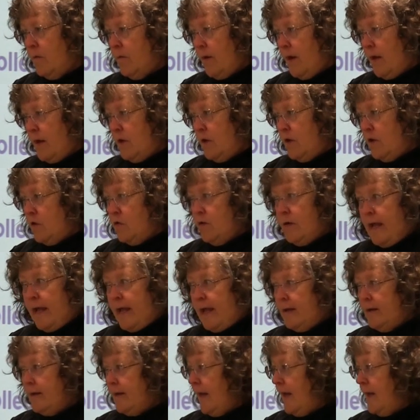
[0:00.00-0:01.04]
right? You
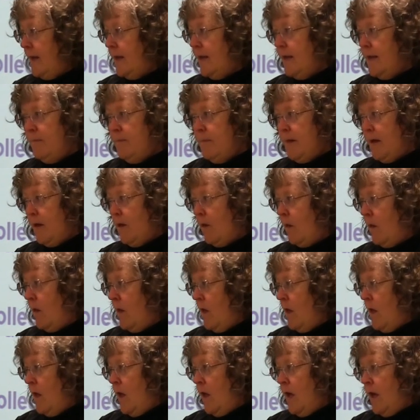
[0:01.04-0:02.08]
can't get email
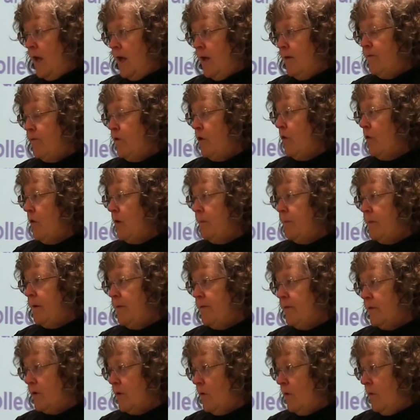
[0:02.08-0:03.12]
if you're at
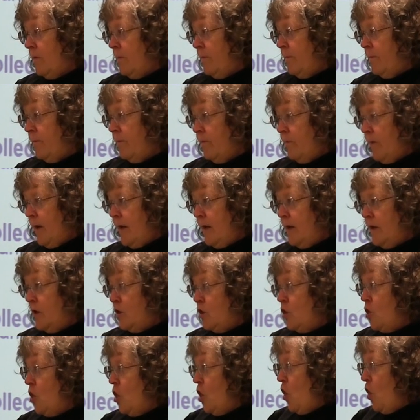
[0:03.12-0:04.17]
Pivotal, right?
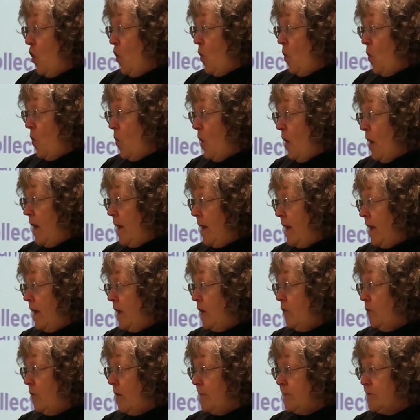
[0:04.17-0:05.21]
No
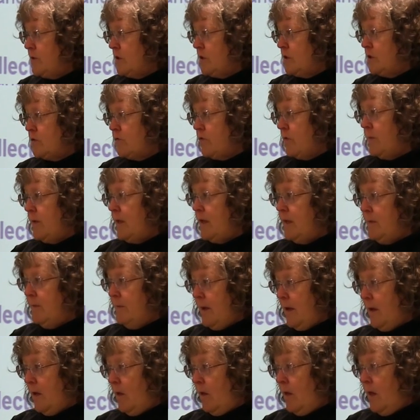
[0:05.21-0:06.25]
interruptions from
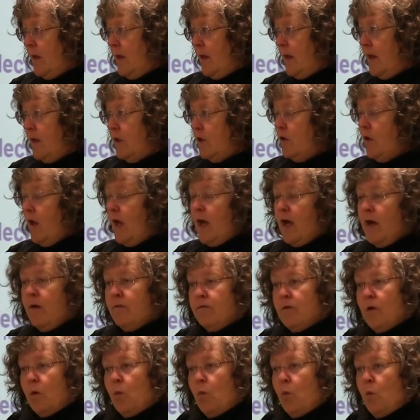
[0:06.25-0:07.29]
email. You
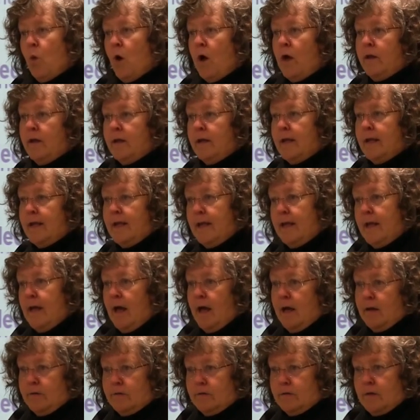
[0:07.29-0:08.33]
have one
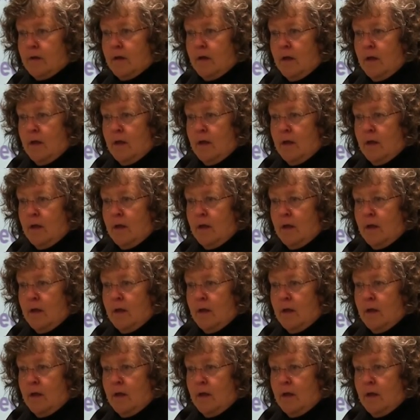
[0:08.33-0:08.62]
kiosk,